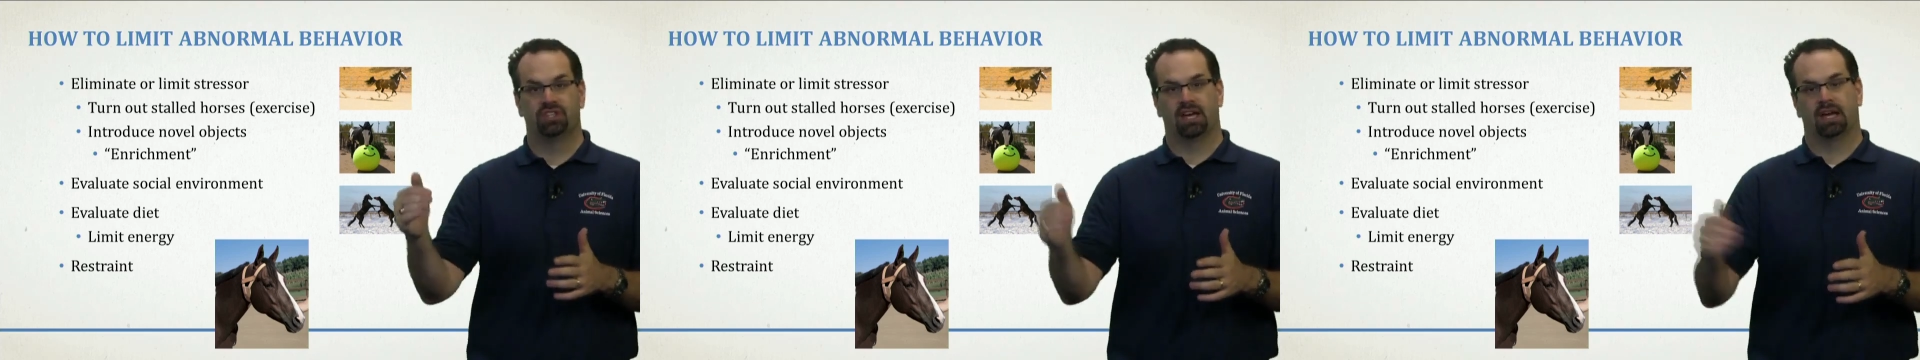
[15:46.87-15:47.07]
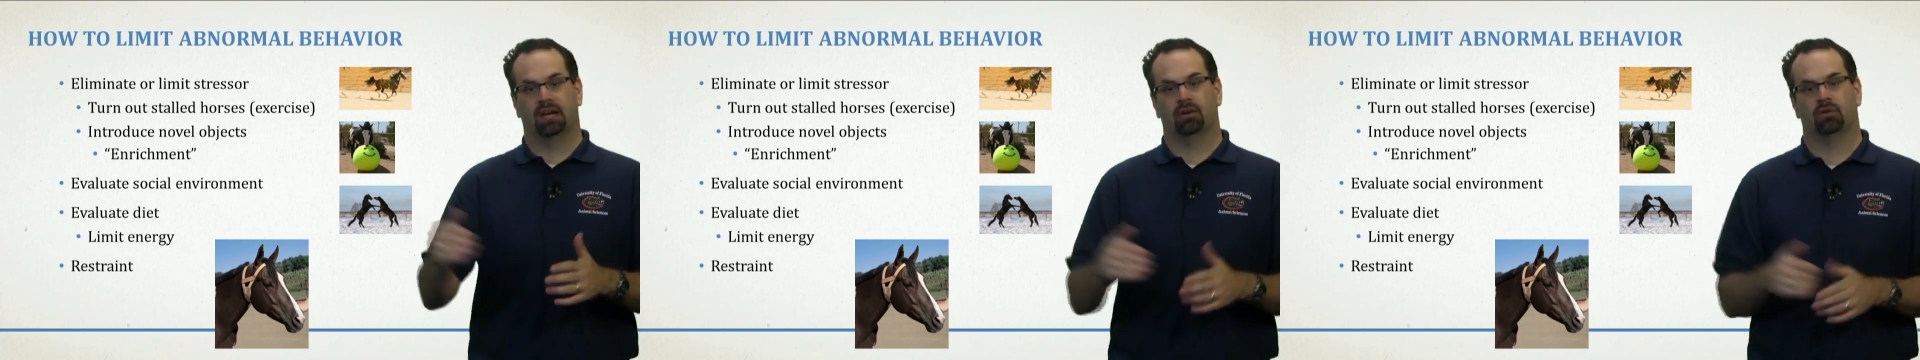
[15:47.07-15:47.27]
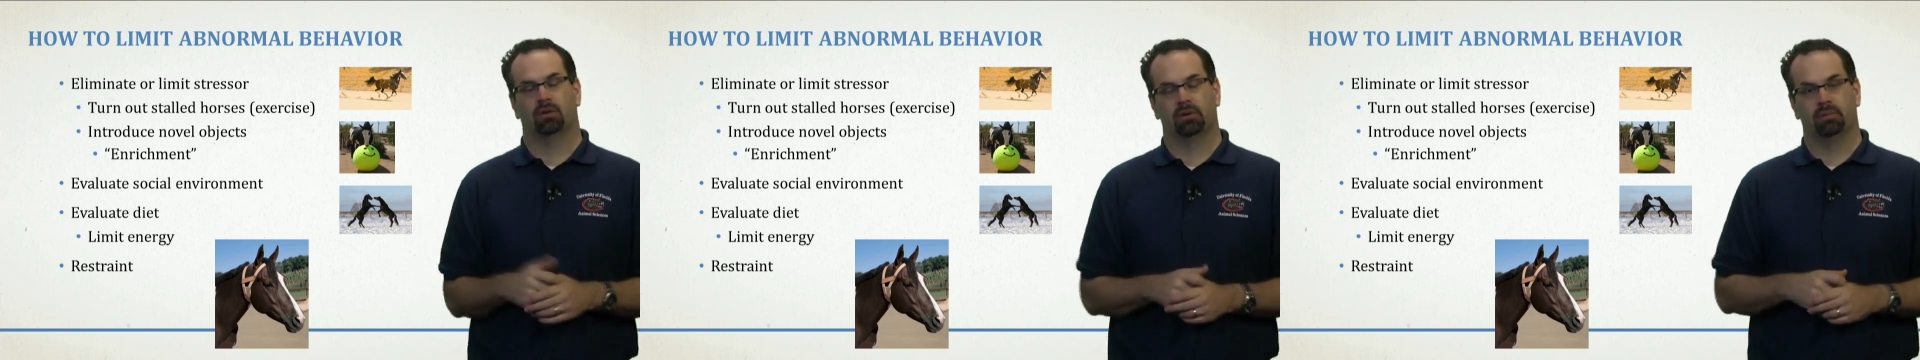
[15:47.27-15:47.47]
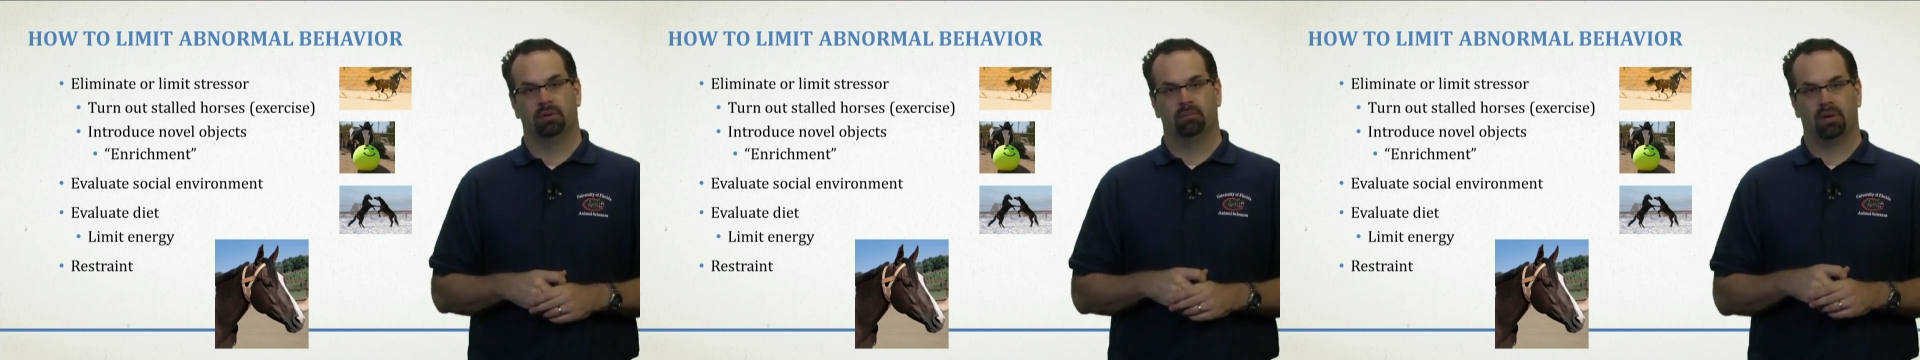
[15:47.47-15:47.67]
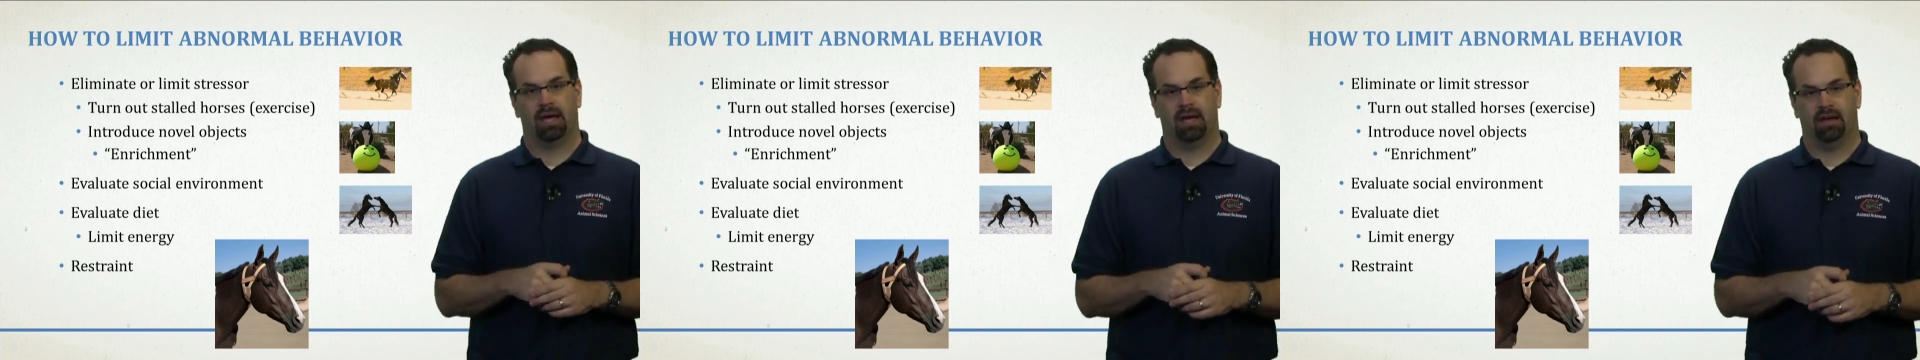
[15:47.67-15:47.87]
that
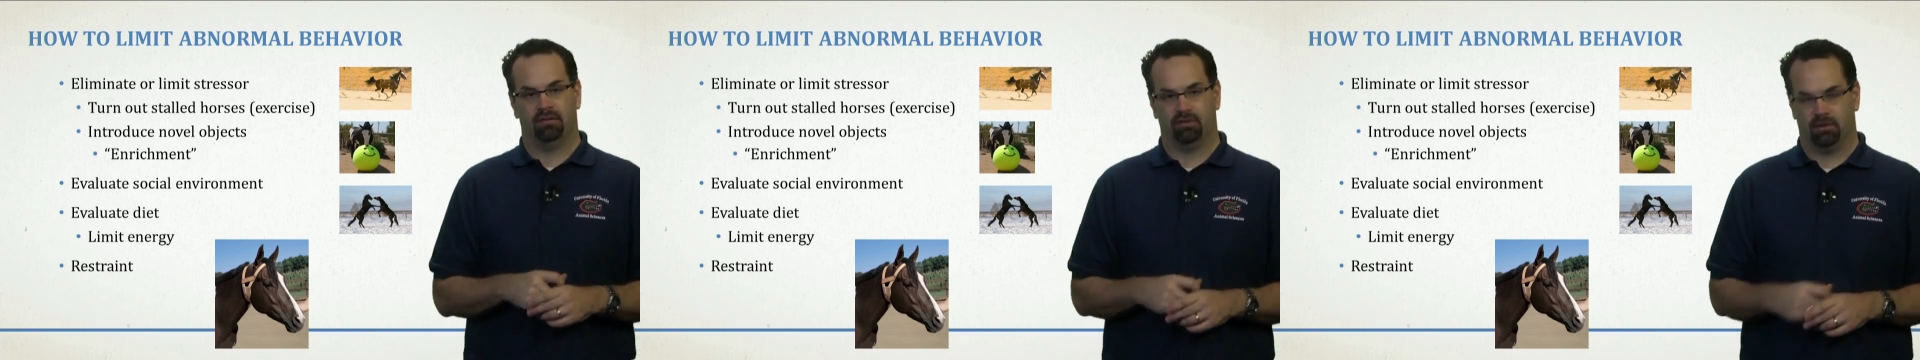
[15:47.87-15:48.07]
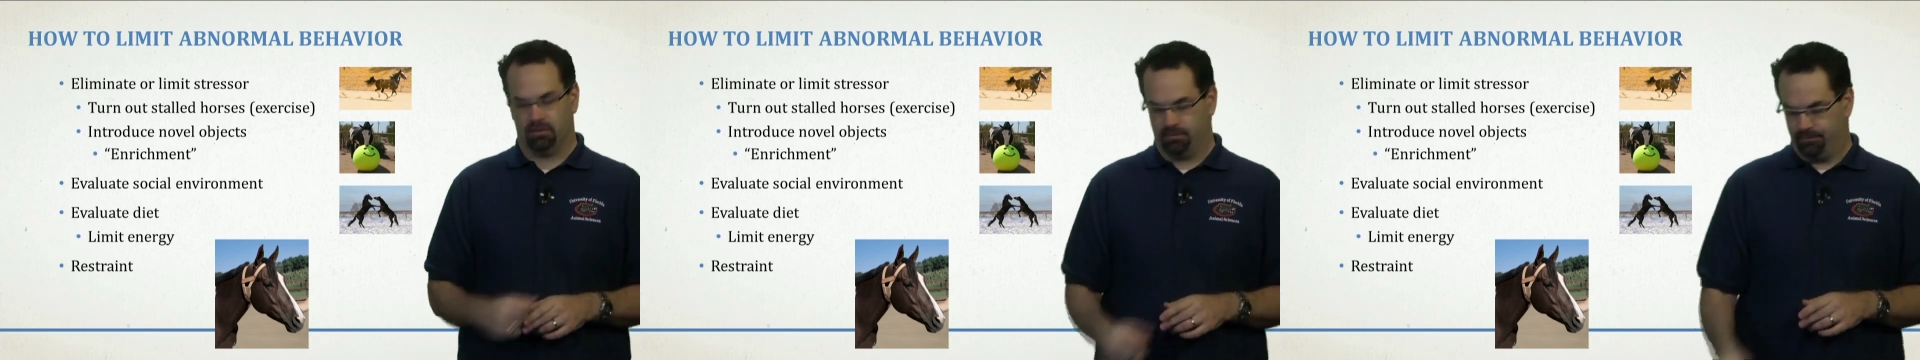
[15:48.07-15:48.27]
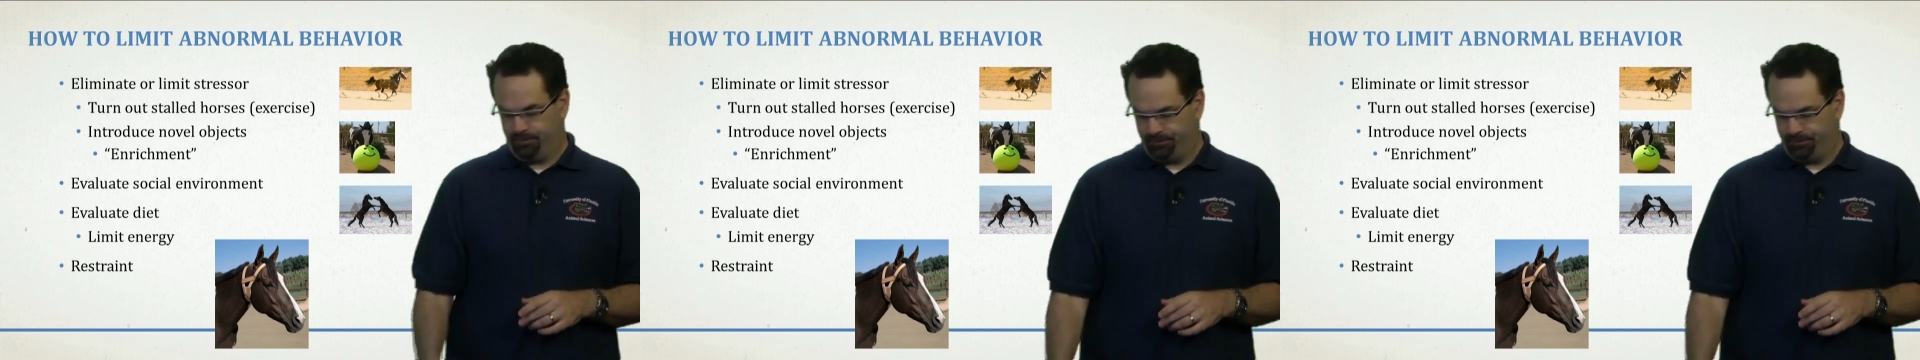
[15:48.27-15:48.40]
cribbing behavior.